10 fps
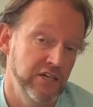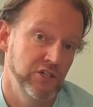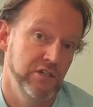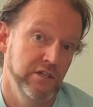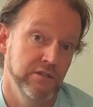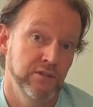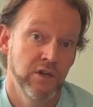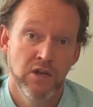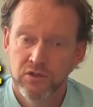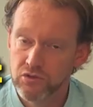engineers,
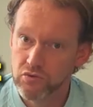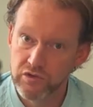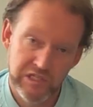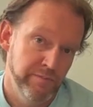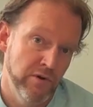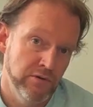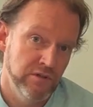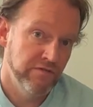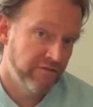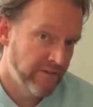to
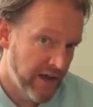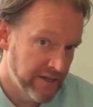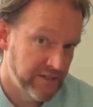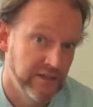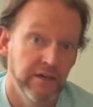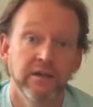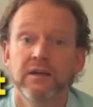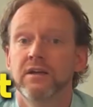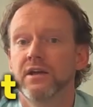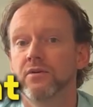respond faster
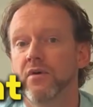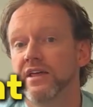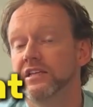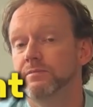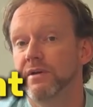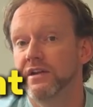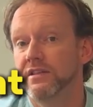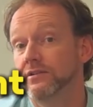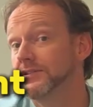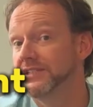in a way that's better
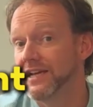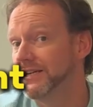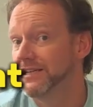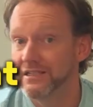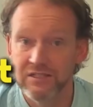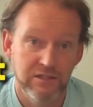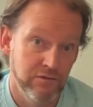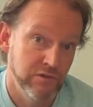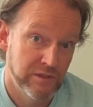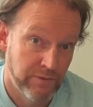than your standard incident
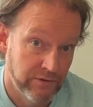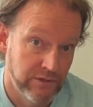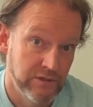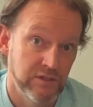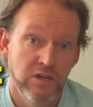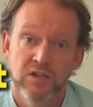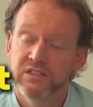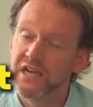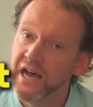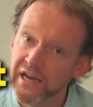responders,
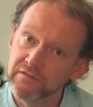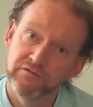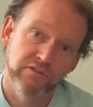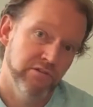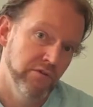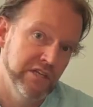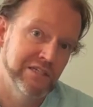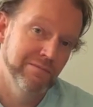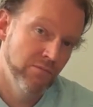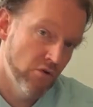to hunt for threats
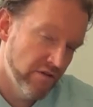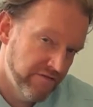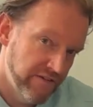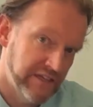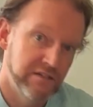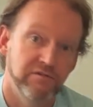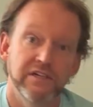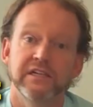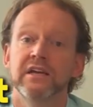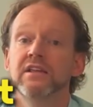more
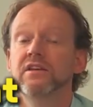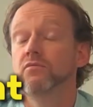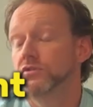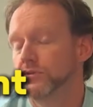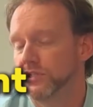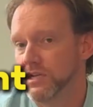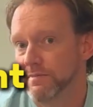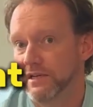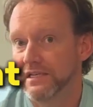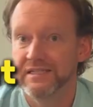effectively than what you
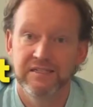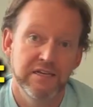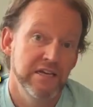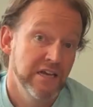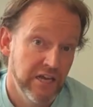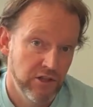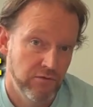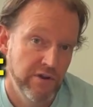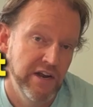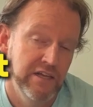typically see in
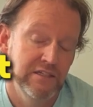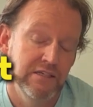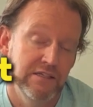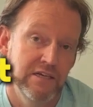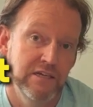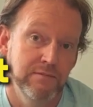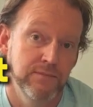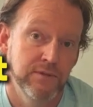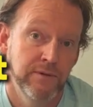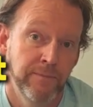threat hunting teams.